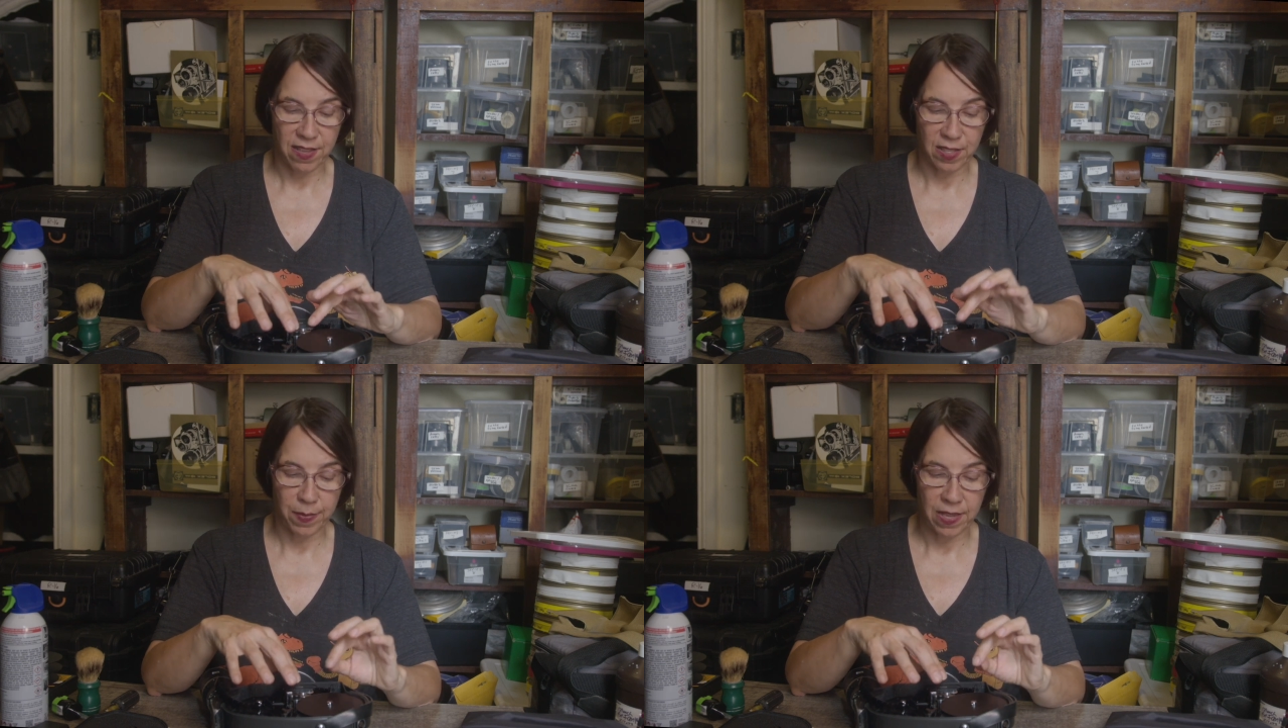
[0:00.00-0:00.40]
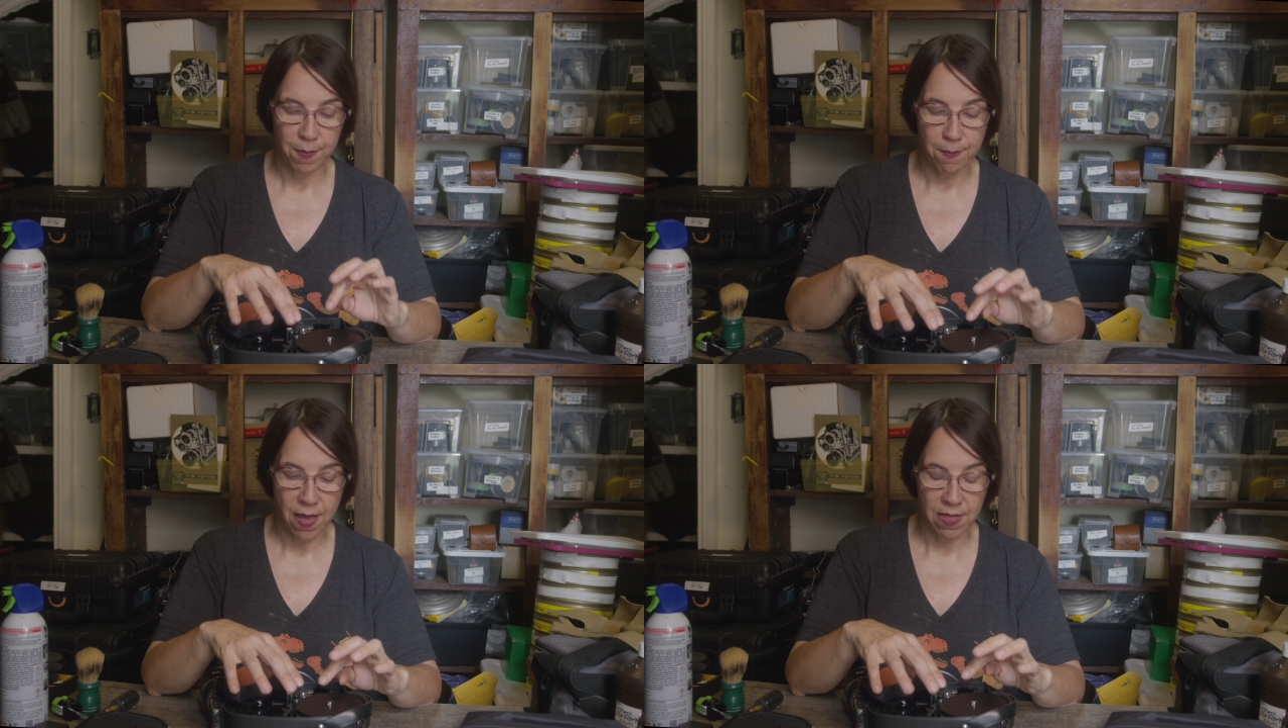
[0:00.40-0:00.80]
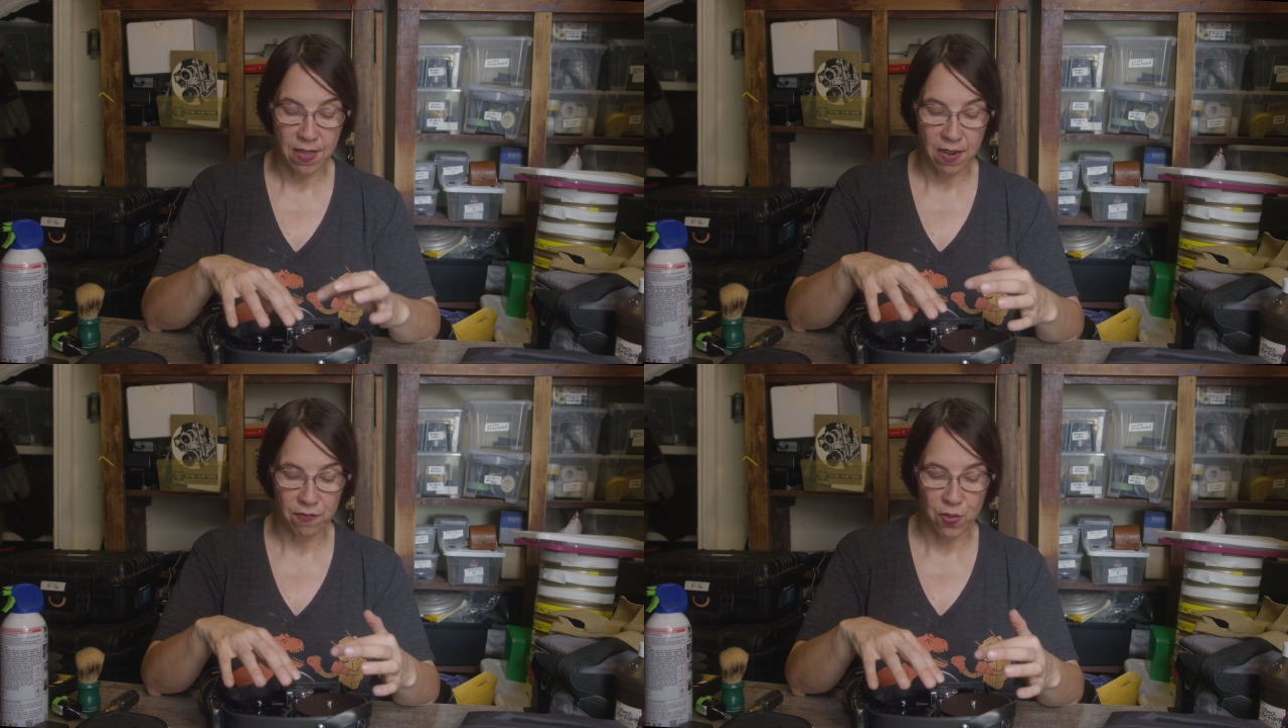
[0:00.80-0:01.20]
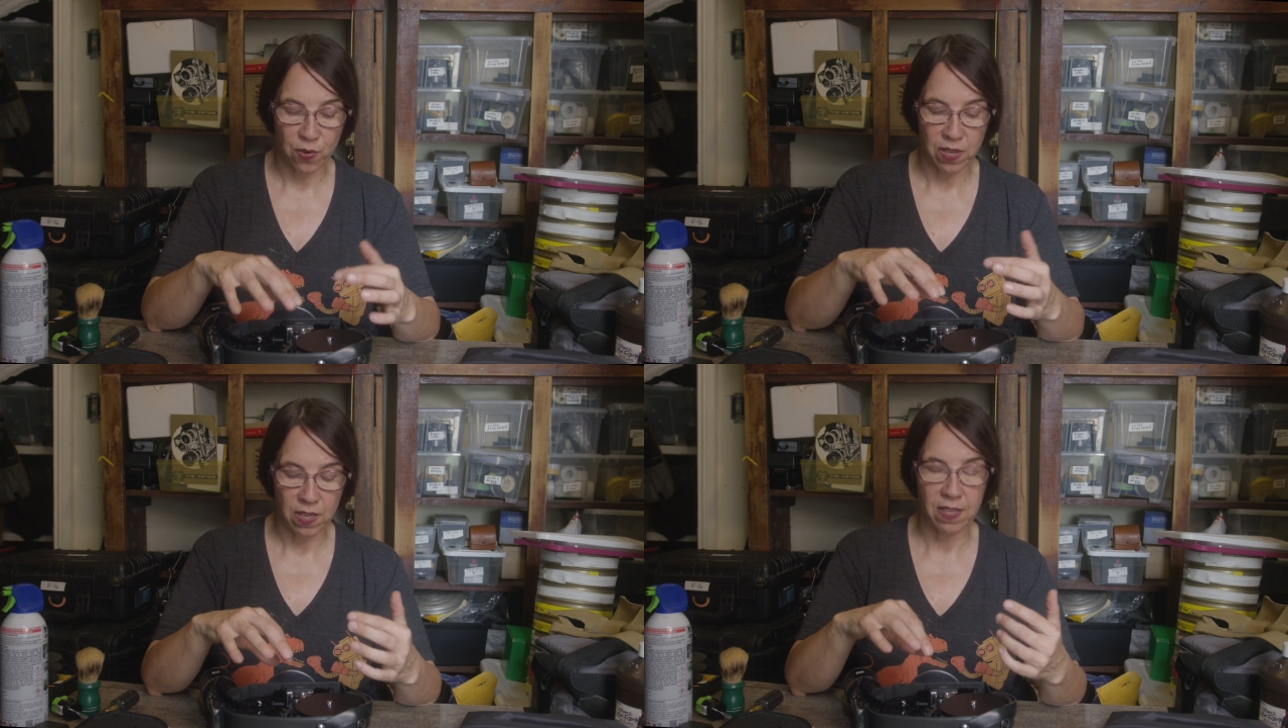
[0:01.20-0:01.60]
speed method of
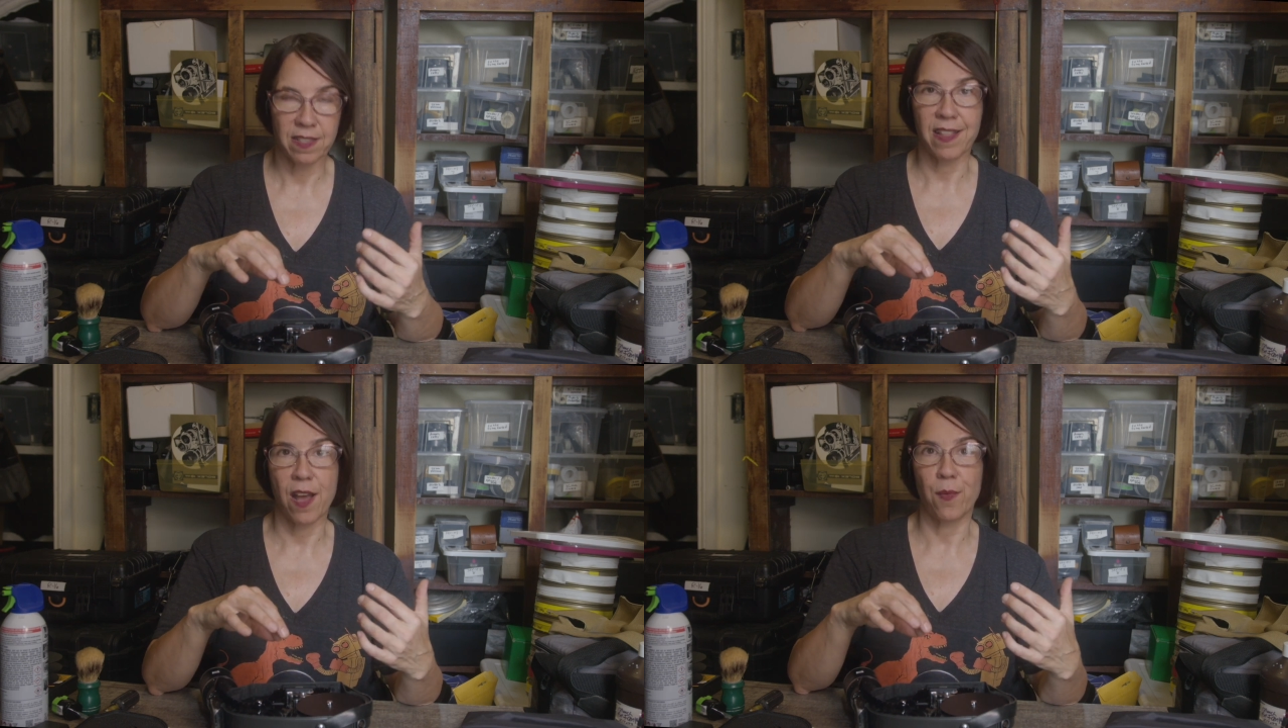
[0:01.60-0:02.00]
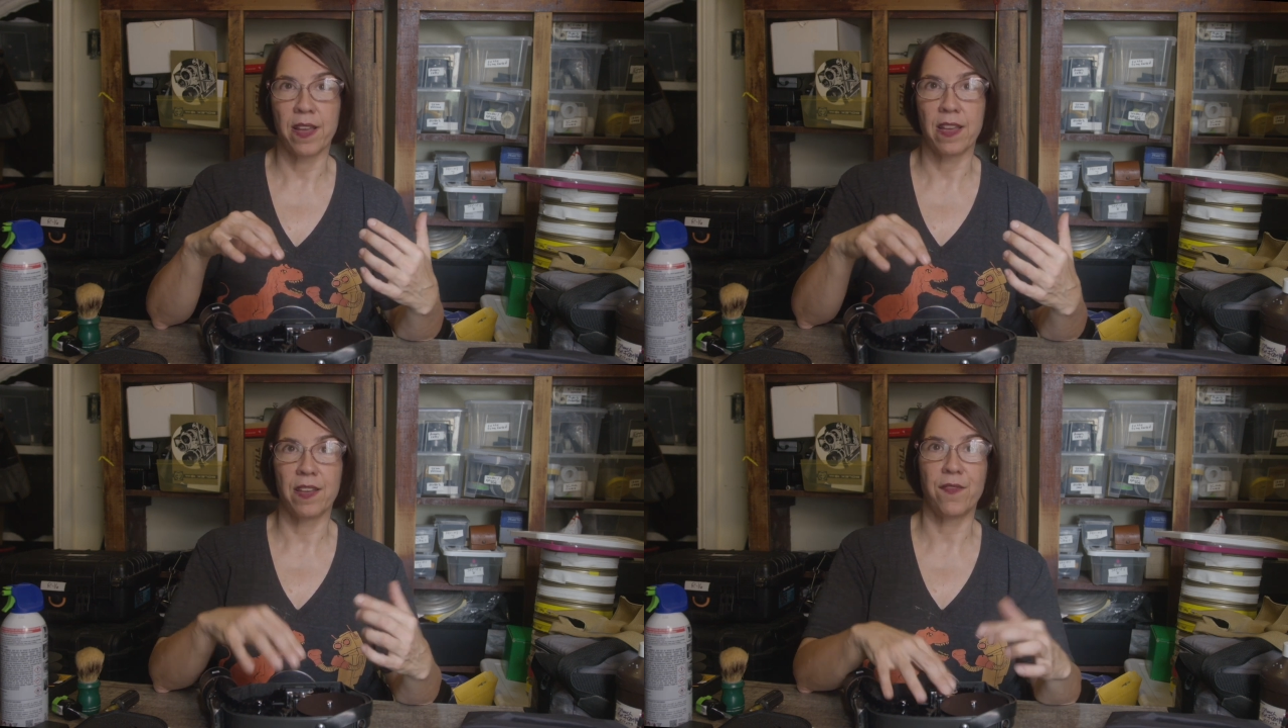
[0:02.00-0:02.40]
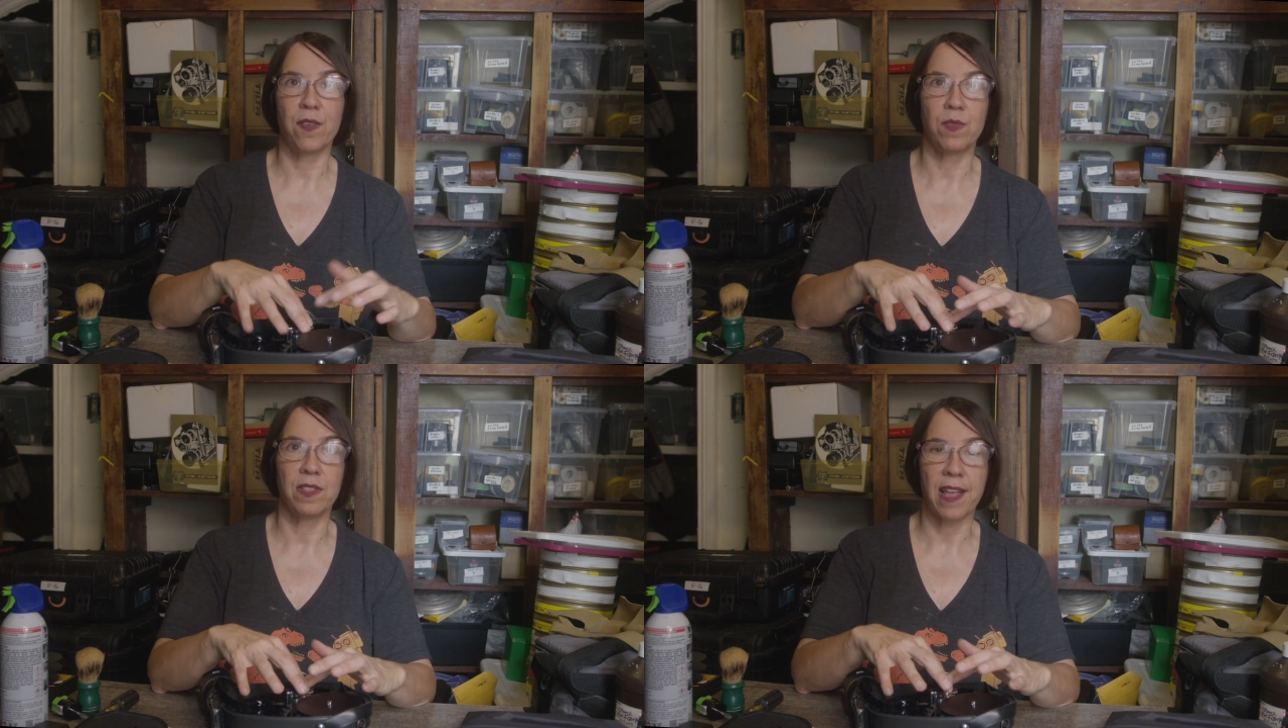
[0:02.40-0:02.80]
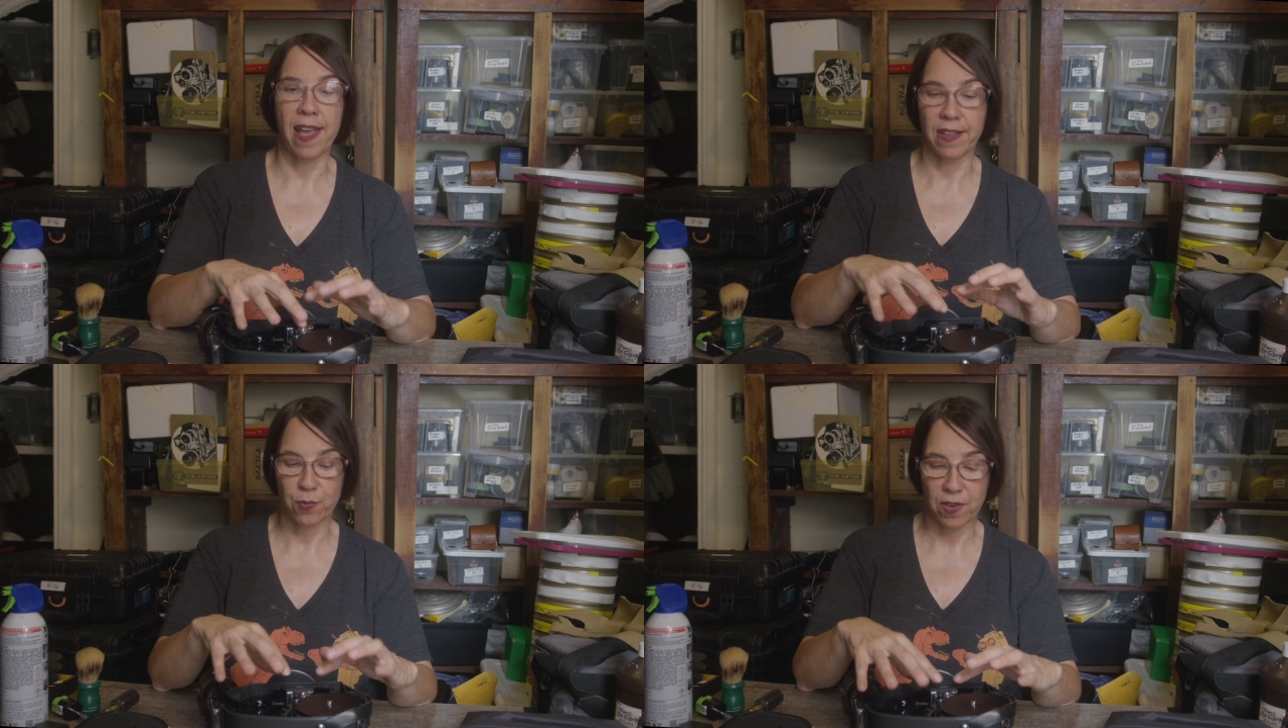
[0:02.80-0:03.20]
loading, because that way if it was
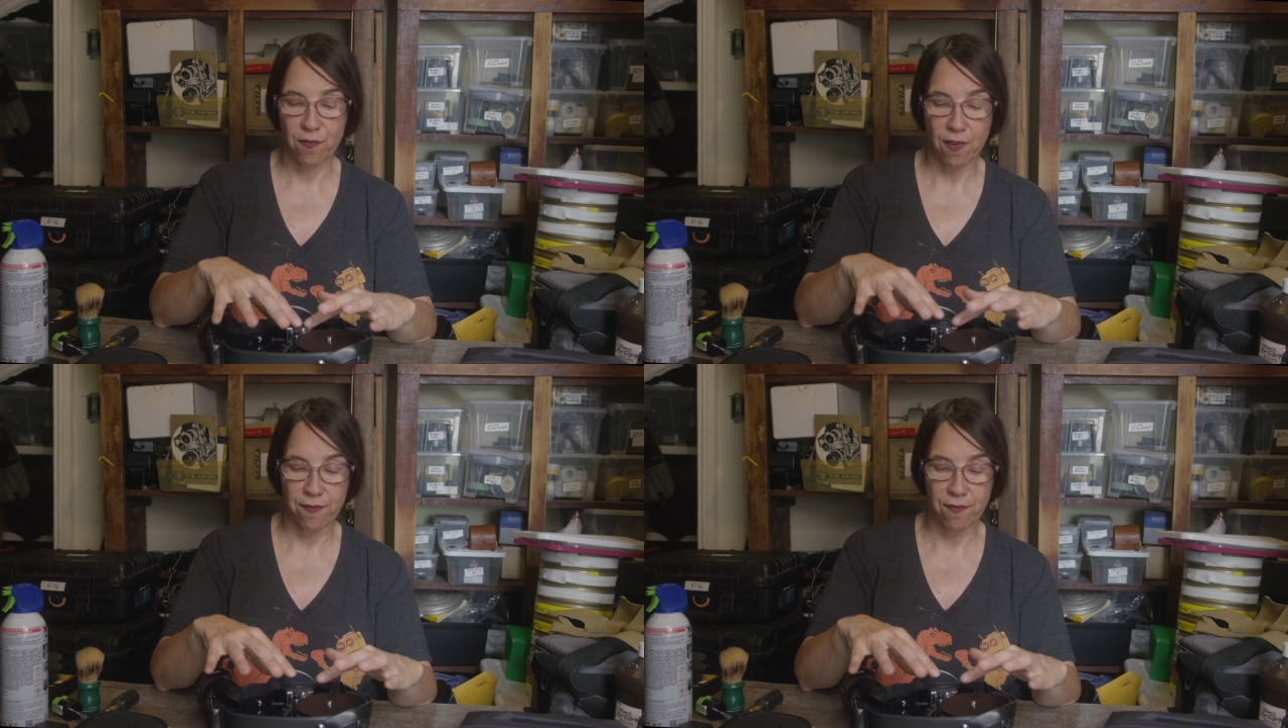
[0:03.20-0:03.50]
at 24